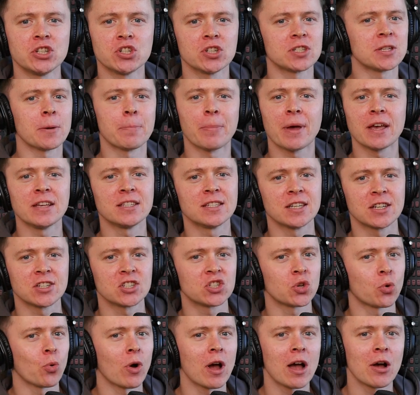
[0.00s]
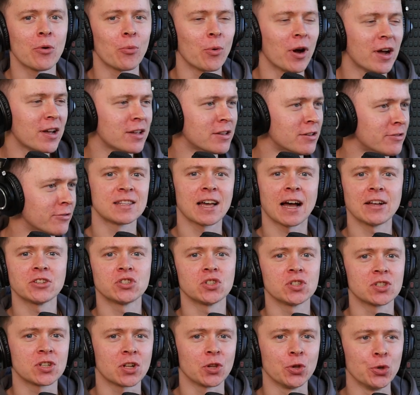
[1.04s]
just a basic square wave. That
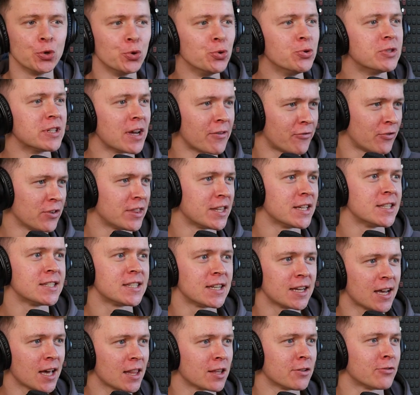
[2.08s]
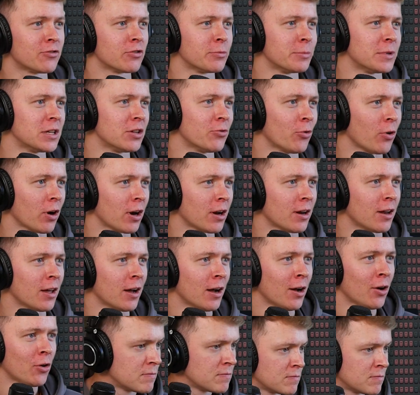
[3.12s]
just glues everything together for me right now.